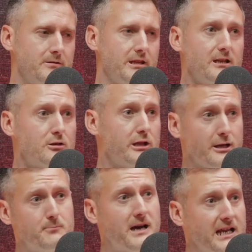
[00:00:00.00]

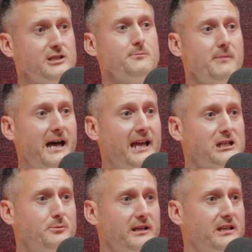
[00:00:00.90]
They're managing my
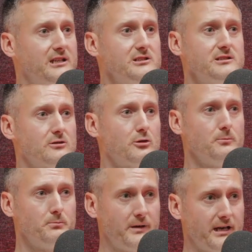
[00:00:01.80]
expectations. They're
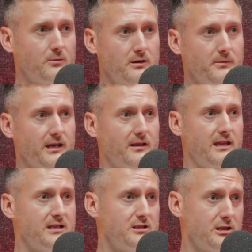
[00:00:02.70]
going, by the way, mate,
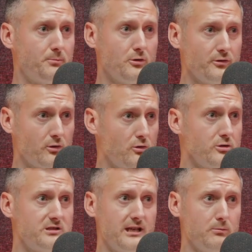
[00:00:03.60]
this is a proof of
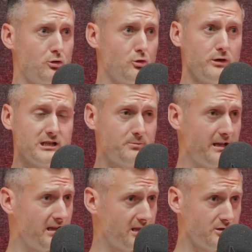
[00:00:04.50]
concept. Don't
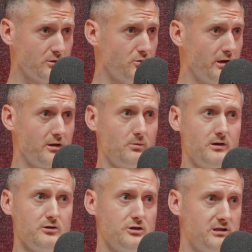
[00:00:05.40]
expect this to go
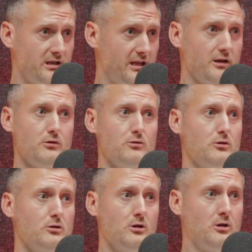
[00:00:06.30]
anywhere. Just to let you
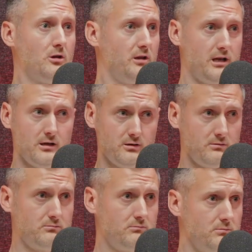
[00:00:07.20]
know, like,
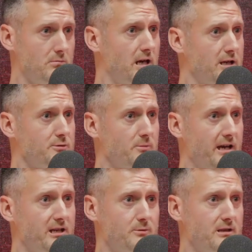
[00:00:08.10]
manage
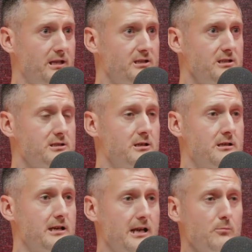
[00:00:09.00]
my expectations.
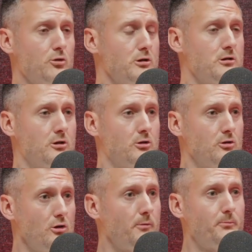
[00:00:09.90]
And I'm going,
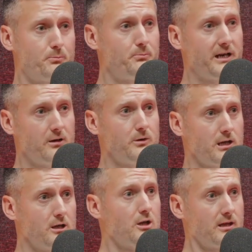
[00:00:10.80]
no, by the
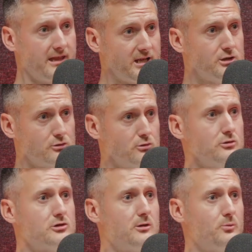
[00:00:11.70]
way, this is
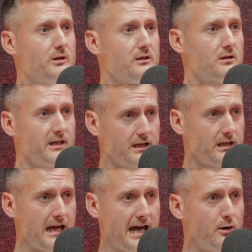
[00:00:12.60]
going somewhere.
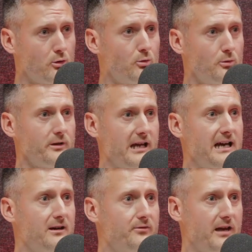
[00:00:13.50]
Like, I know what we
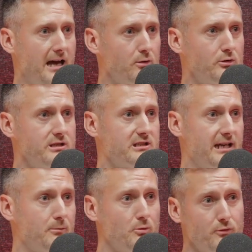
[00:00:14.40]
have. I know the
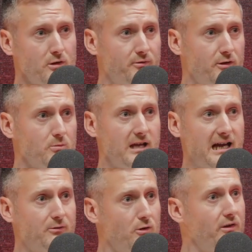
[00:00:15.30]
script. We've only filmed
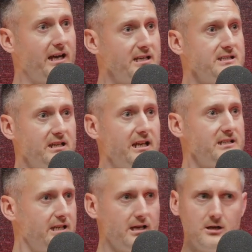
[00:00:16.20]
half of it. I can see the
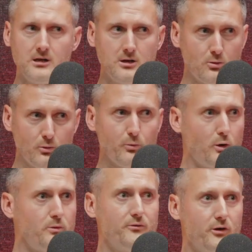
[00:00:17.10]
rest of it. But
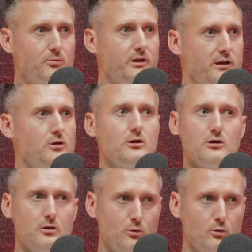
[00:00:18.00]
what we've filmed right now,